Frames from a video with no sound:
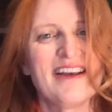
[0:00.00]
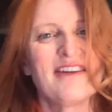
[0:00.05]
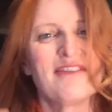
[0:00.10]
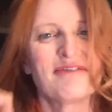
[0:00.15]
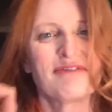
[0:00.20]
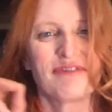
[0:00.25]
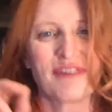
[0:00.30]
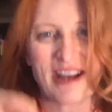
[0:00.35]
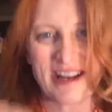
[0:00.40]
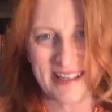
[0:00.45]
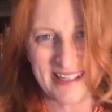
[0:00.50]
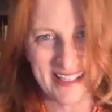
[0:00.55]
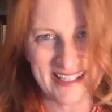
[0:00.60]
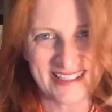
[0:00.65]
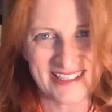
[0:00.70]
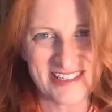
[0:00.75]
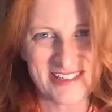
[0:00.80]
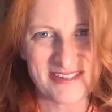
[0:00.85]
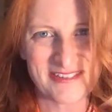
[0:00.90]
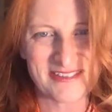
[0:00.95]

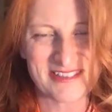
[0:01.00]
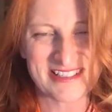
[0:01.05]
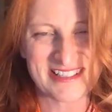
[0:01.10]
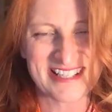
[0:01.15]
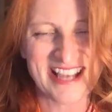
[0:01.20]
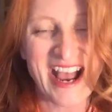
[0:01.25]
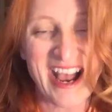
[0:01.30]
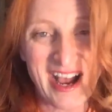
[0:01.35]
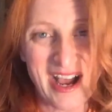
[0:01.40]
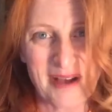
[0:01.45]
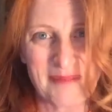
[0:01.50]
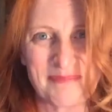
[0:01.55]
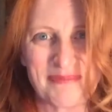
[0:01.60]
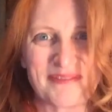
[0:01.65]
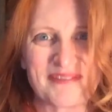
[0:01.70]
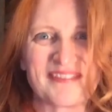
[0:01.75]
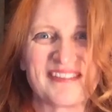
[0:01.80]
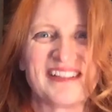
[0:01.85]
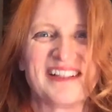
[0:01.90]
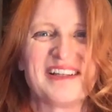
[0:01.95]
Finding your top
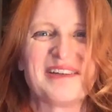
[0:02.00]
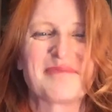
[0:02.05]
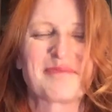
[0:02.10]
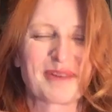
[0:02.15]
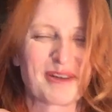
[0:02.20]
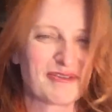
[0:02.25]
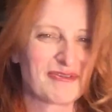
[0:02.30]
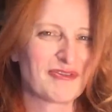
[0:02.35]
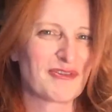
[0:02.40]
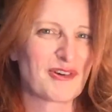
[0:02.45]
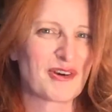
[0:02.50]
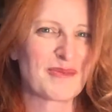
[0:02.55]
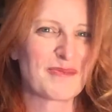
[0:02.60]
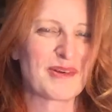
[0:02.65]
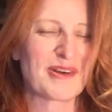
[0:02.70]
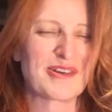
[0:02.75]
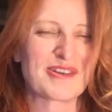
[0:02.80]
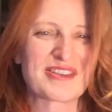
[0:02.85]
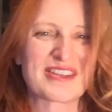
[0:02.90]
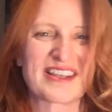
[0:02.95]

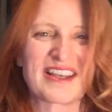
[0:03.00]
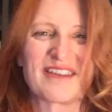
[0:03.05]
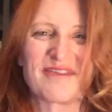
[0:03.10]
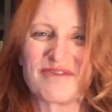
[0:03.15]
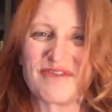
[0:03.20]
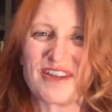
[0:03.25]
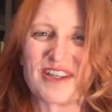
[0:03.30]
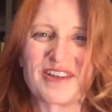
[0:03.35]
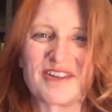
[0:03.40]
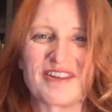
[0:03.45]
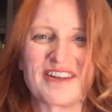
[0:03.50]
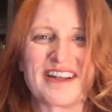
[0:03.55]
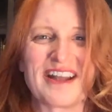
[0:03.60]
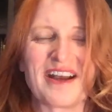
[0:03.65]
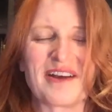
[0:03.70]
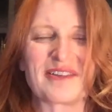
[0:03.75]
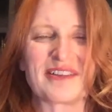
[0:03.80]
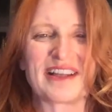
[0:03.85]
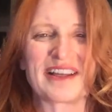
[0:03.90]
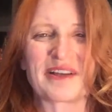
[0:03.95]
performers and figuring
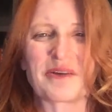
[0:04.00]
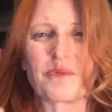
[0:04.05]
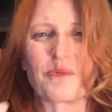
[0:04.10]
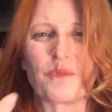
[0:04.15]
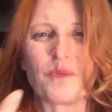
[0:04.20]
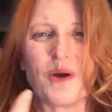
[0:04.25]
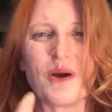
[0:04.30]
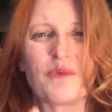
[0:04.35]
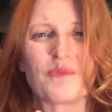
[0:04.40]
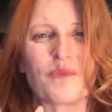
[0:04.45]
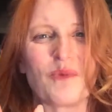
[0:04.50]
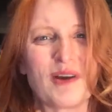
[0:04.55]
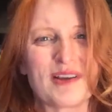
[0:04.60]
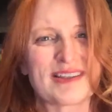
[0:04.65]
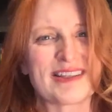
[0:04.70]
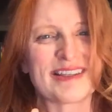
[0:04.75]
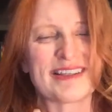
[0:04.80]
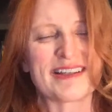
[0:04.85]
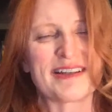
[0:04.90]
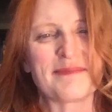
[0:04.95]
out, like, what was
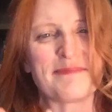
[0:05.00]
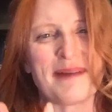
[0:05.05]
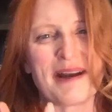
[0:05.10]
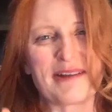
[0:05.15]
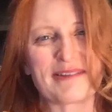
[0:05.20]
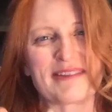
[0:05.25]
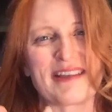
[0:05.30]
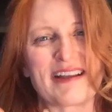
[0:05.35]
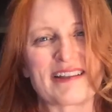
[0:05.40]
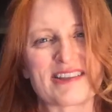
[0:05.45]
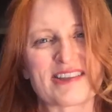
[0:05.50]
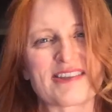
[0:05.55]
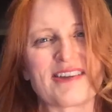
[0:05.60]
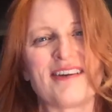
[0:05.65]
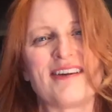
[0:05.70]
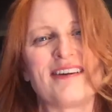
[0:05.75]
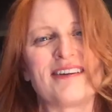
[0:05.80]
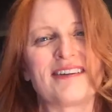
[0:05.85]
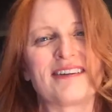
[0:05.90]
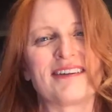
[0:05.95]
it about that
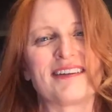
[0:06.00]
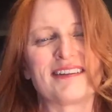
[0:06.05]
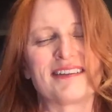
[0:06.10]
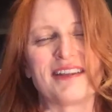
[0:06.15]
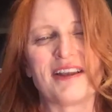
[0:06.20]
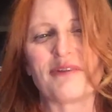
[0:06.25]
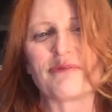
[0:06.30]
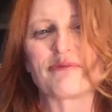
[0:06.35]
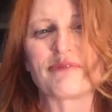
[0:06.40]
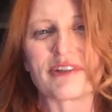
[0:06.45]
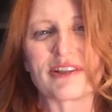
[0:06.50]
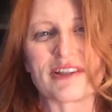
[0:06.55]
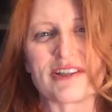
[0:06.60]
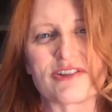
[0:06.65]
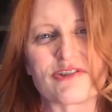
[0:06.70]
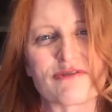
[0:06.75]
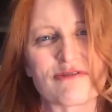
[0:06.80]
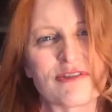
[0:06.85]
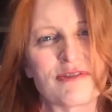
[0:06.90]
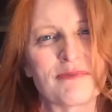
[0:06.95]
song that really
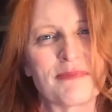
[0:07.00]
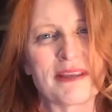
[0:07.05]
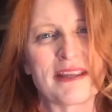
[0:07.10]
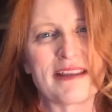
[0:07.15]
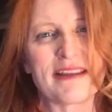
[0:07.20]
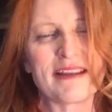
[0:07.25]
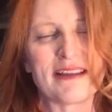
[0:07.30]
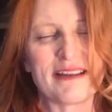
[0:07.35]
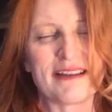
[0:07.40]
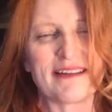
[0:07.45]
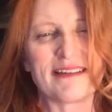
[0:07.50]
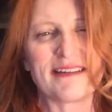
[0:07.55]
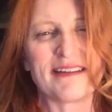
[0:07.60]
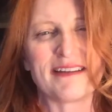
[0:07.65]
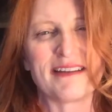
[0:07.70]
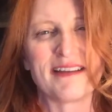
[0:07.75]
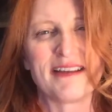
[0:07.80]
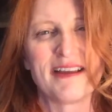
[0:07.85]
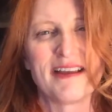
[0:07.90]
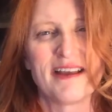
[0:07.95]
drew me in
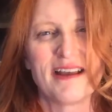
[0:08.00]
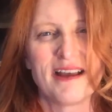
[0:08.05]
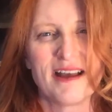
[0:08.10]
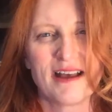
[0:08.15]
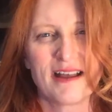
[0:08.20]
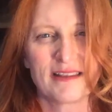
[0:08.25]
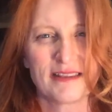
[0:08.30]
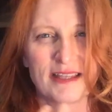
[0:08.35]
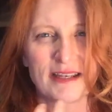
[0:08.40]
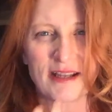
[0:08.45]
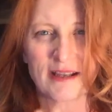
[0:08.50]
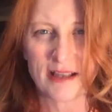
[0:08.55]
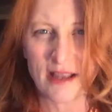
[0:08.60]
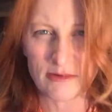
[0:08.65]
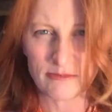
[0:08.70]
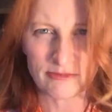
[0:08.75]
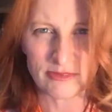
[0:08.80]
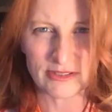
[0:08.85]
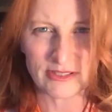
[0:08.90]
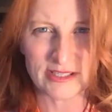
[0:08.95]
and that I
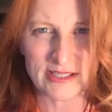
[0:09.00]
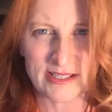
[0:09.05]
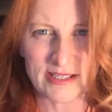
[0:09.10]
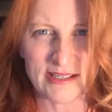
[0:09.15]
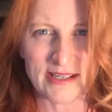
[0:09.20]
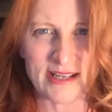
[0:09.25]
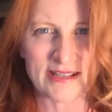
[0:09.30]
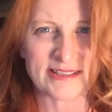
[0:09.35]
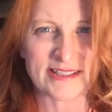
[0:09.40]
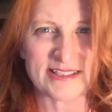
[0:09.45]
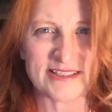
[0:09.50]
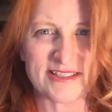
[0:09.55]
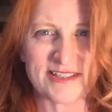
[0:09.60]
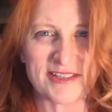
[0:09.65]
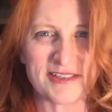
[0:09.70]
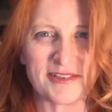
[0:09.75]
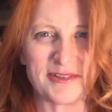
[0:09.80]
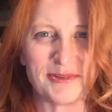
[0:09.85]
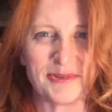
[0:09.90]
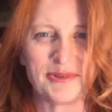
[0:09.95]
got really connected
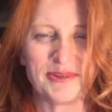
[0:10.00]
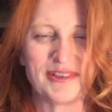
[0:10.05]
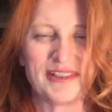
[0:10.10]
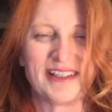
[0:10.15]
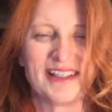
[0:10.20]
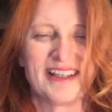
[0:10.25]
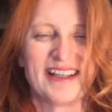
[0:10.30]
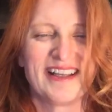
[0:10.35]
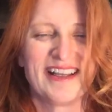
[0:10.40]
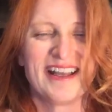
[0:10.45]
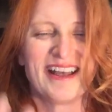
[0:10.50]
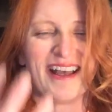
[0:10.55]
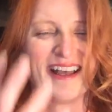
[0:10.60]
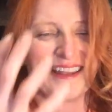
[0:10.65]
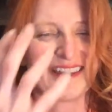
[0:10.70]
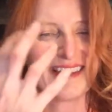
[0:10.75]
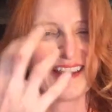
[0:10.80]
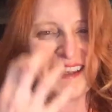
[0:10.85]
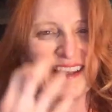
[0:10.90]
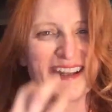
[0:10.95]
to
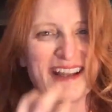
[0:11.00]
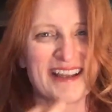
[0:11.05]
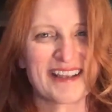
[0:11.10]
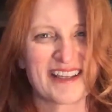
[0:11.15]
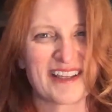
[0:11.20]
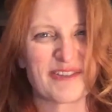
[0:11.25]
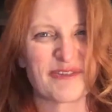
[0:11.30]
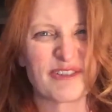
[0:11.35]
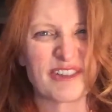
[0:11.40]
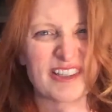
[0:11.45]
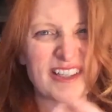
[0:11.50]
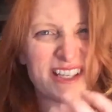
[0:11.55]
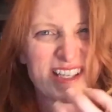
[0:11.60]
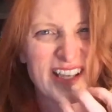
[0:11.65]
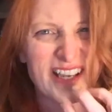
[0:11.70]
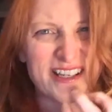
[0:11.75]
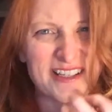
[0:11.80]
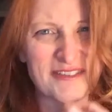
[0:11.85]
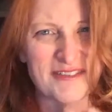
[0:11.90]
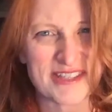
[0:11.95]
and that I can really
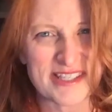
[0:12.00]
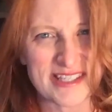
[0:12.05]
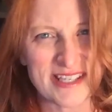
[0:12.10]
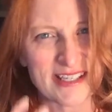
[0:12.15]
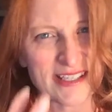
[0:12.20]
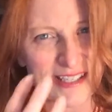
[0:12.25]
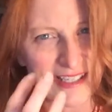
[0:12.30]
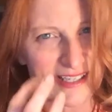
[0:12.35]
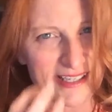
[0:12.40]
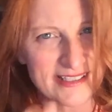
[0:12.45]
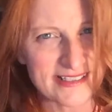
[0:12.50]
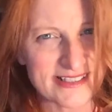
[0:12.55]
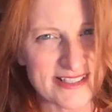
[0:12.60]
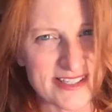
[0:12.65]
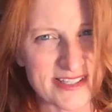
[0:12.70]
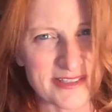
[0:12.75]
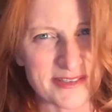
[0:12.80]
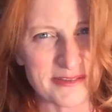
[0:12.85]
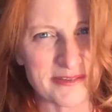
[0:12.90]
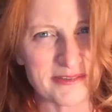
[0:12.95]
kind of sink
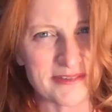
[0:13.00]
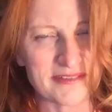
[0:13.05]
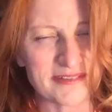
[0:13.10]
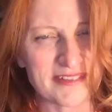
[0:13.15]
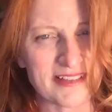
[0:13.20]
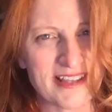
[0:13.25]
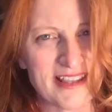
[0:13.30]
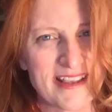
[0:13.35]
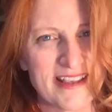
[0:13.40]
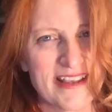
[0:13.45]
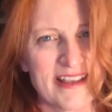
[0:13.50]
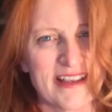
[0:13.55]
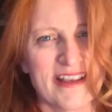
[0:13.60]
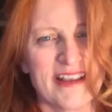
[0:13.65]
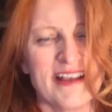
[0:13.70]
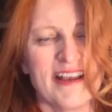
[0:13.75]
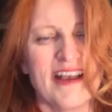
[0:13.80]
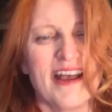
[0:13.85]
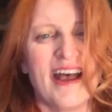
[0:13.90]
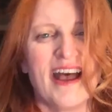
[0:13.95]
into.
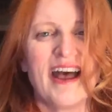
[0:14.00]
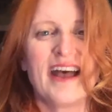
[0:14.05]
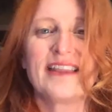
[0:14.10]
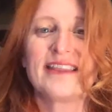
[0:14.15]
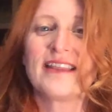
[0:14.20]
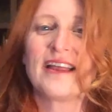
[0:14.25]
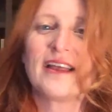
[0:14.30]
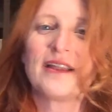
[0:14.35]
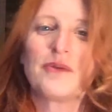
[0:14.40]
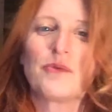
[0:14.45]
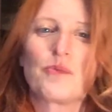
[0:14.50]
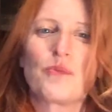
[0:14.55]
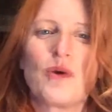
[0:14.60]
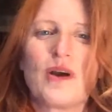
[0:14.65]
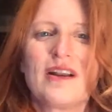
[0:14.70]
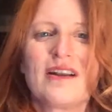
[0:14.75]
And then